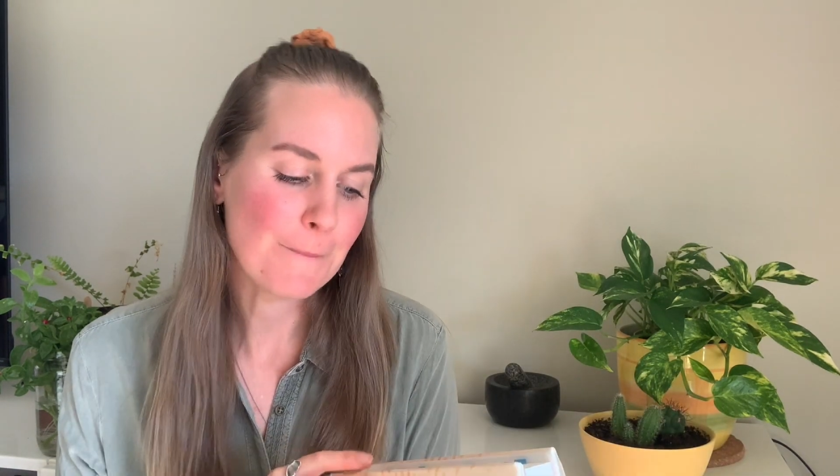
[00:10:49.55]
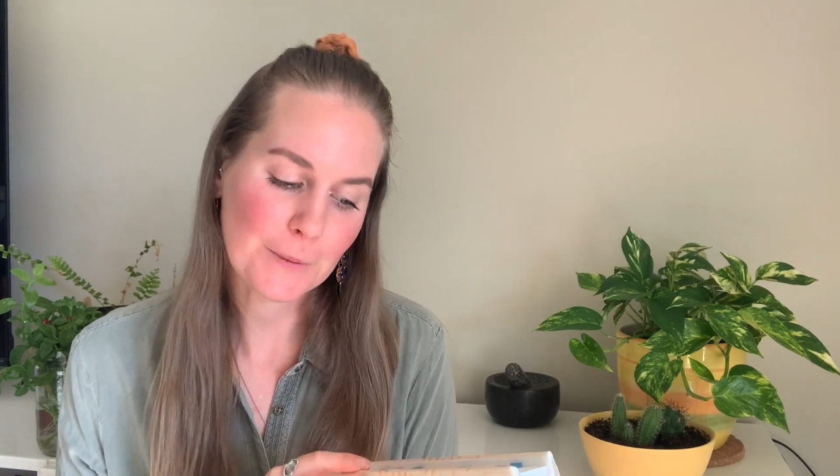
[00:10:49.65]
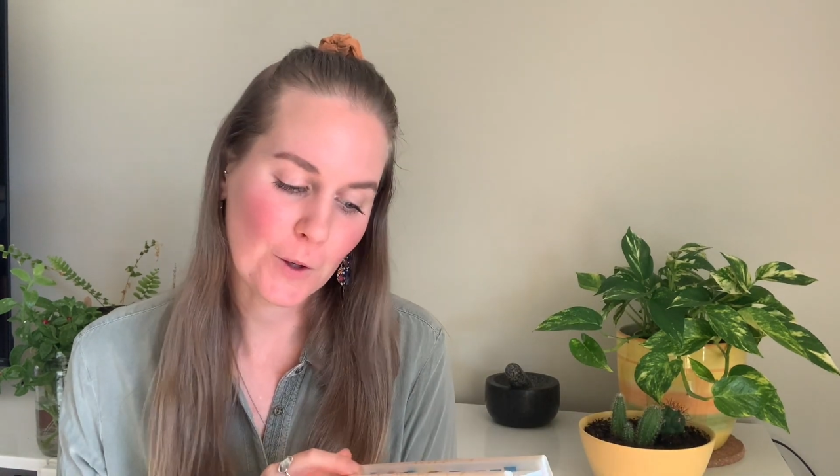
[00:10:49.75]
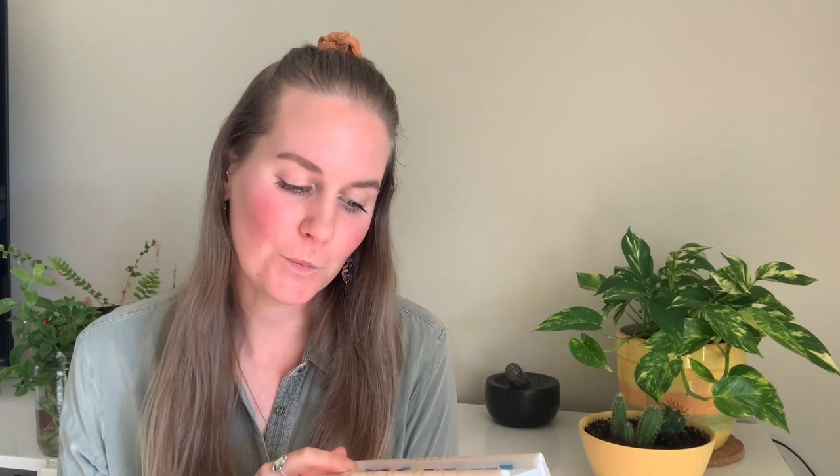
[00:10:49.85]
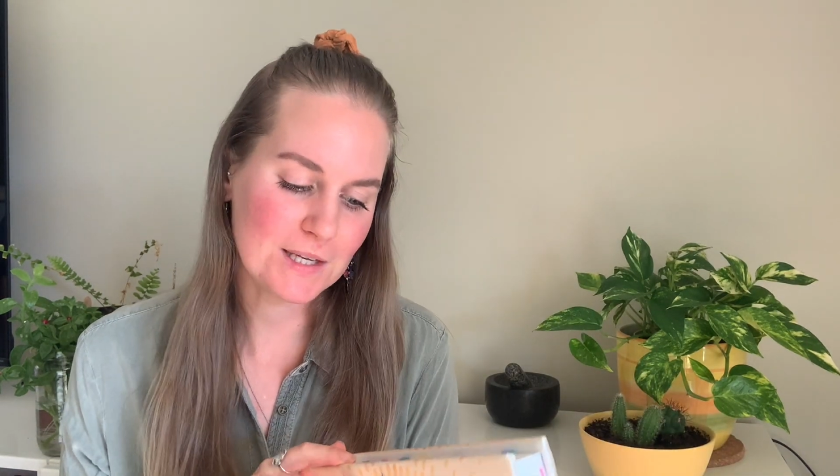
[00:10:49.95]

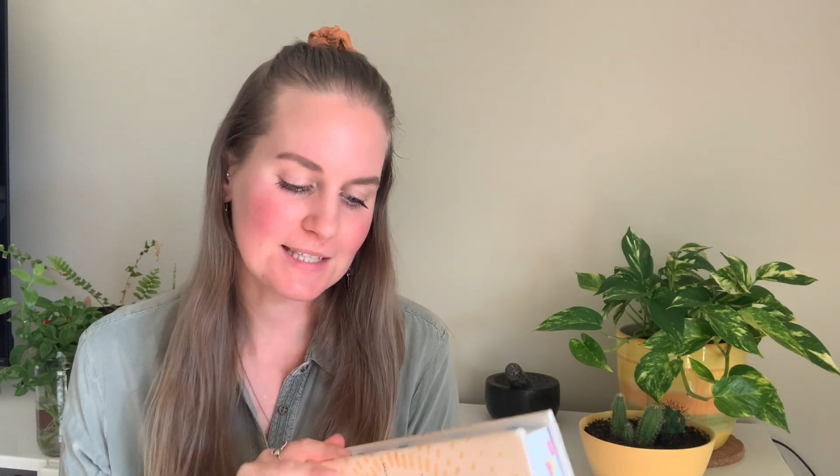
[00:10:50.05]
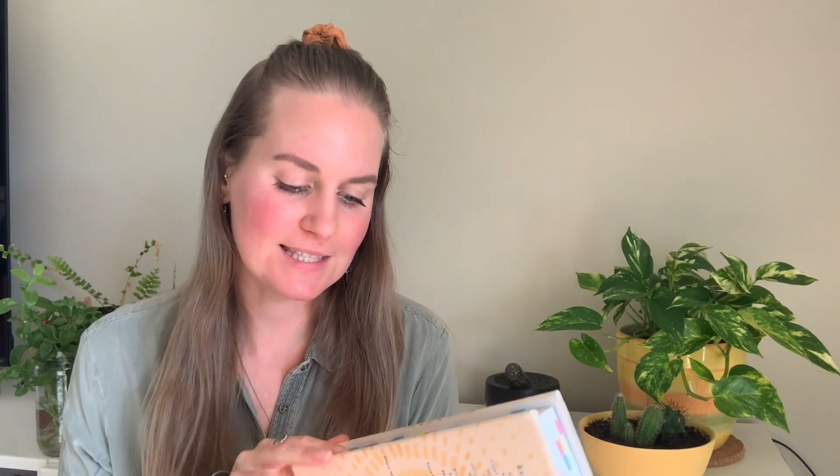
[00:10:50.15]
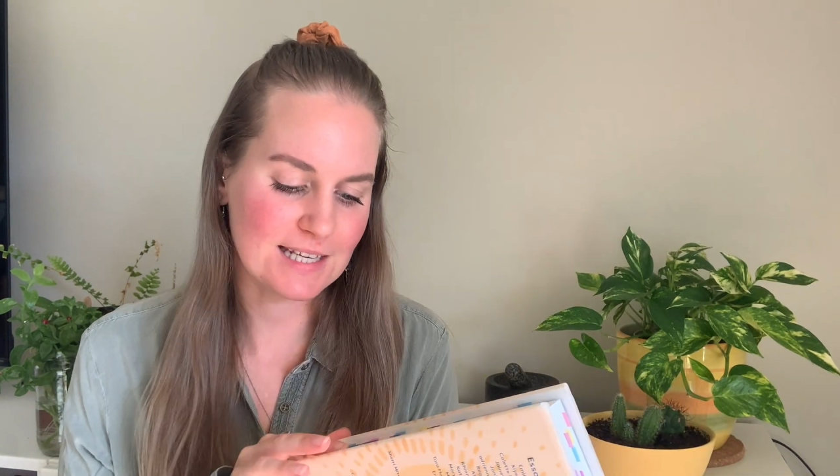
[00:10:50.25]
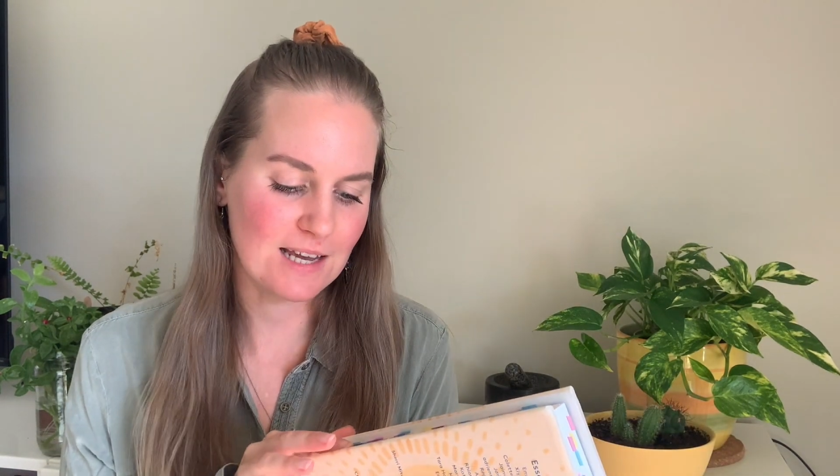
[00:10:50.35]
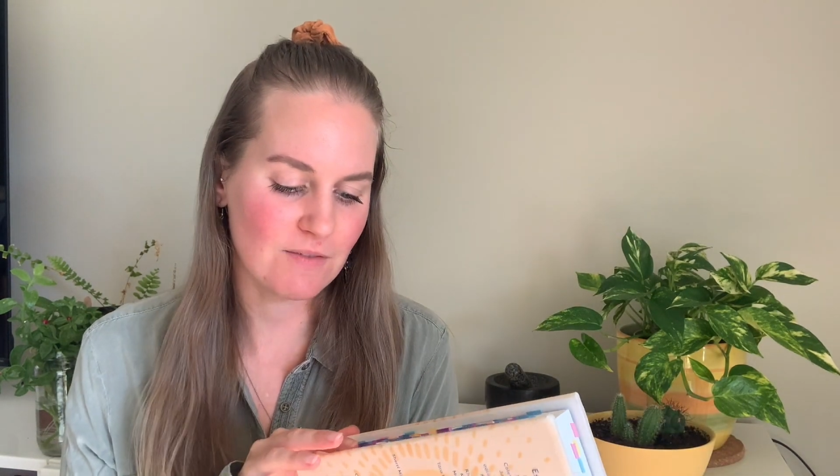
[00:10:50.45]
All We Can
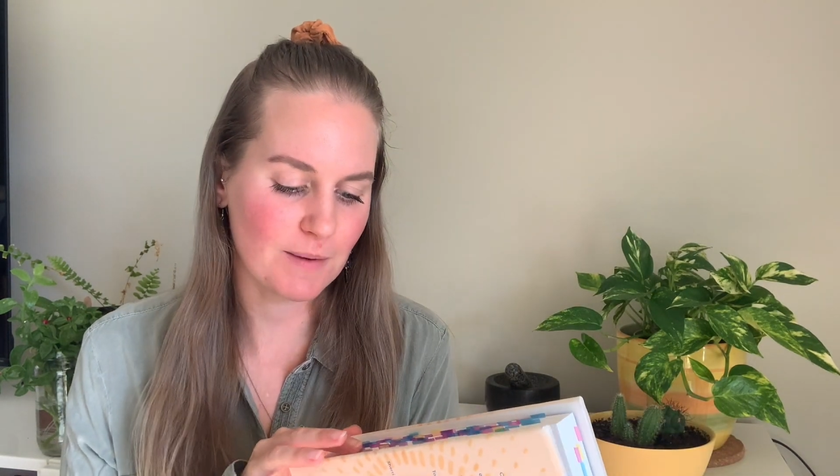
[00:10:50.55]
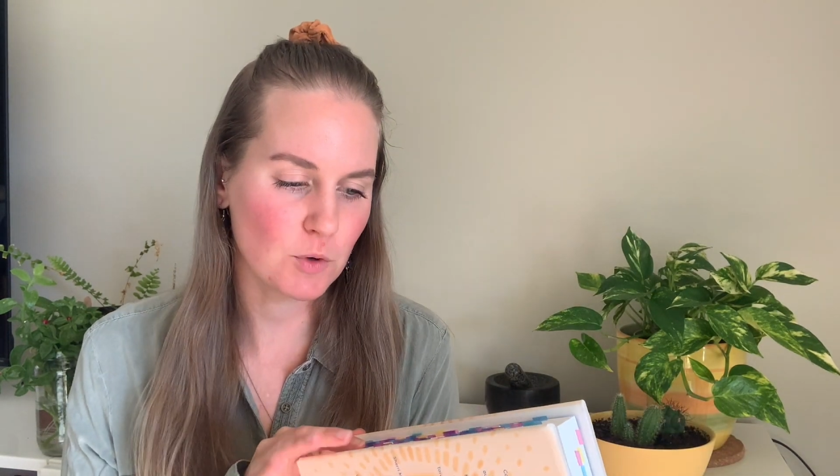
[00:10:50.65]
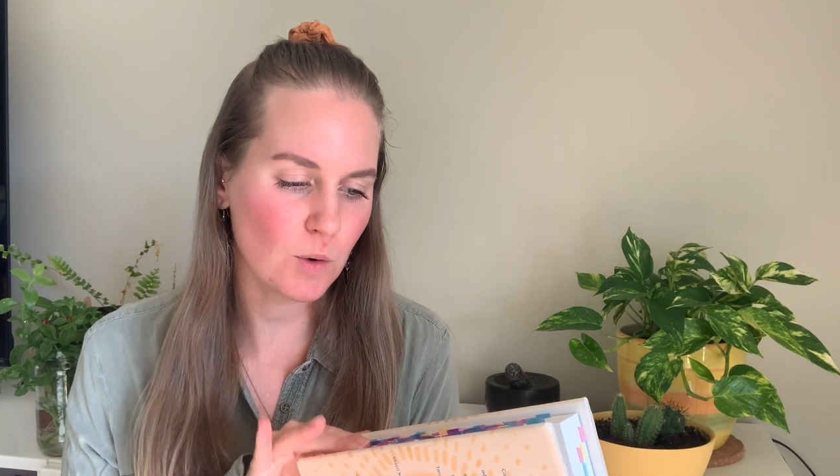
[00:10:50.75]
Save. I'm